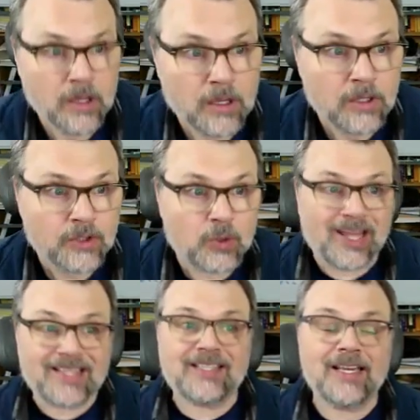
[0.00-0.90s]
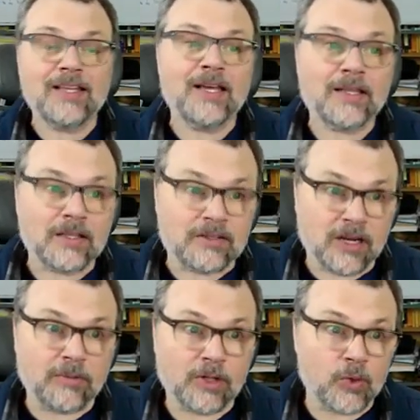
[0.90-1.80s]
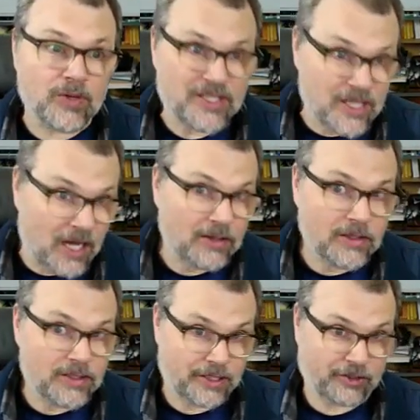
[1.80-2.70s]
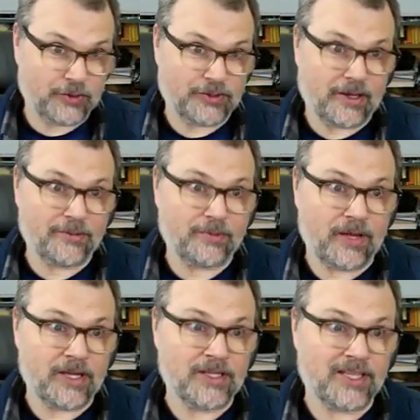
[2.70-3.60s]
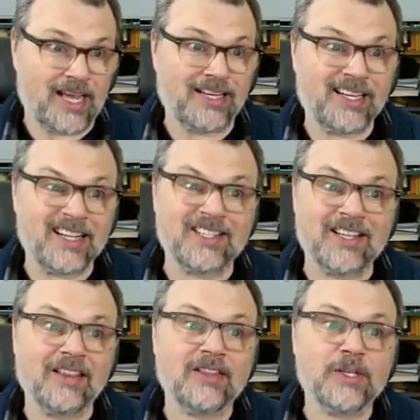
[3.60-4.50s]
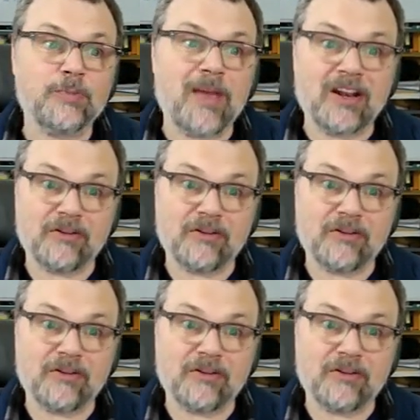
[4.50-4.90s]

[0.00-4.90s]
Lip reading: So let's say that W is not the zero subspace and it is not the span of